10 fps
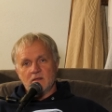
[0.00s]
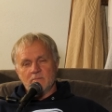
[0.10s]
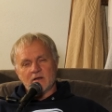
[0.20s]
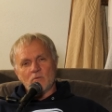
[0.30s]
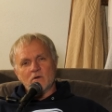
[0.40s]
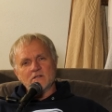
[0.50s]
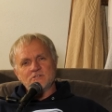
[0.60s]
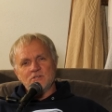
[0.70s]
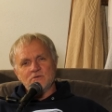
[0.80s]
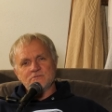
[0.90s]
But I wanted
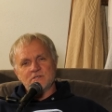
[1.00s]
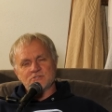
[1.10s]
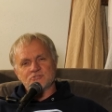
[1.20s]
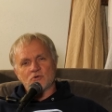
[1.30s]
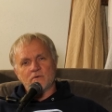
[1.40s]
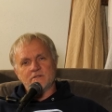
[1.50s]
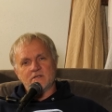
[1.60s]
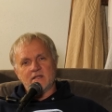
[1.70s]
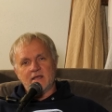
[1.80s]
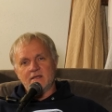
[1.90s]
to use his story
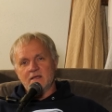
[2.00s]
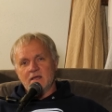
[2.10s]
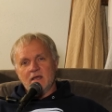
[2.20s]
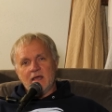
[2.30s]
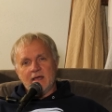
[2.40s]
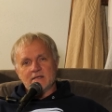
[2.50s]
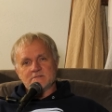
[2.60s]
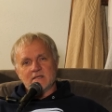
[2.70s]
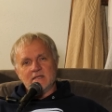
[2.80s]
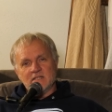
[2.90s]
today
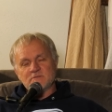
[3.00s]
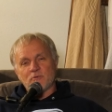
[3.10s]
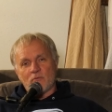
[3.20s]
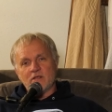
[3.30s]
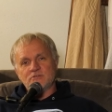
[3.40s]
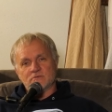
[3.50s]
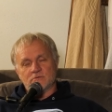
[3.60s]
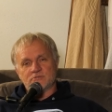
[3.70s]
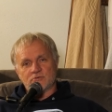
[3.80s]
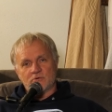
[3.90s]
as an
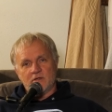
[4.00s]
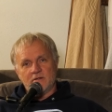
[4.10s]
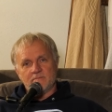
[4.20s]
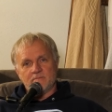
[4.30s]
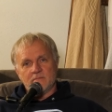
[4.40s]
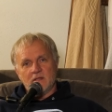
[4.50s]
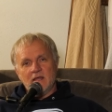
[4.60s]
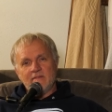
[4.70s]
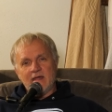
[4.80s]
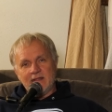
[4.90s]
inspirational story
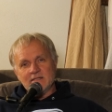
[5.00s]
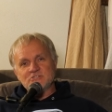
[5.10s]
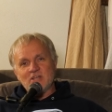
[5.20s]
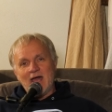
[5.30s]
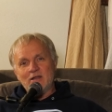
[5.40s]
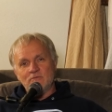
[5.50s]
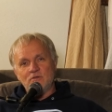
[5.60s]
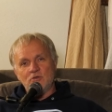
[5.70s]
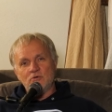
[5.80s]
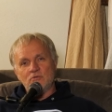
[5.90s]
that inside of
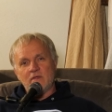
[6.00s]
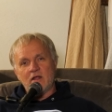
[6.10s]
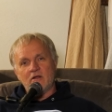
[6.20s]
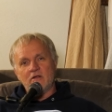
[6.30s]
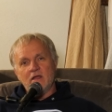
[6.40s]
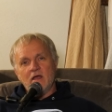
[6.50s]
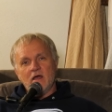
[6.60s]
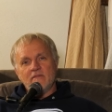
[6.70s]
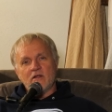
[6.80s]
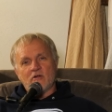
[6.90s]
you there,
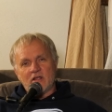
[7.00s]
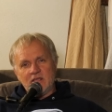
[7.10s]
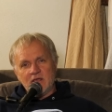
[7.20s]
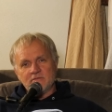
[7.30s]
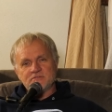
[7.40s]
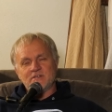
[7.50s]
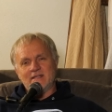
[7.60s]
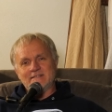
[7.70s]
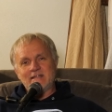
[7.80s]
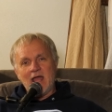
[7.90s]
there are gifts
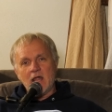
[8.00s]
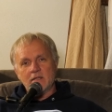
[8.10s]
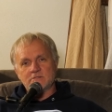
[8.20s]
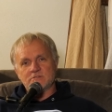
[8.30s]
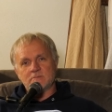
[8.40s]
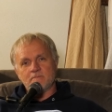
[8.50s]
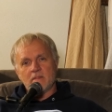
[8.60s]
and talents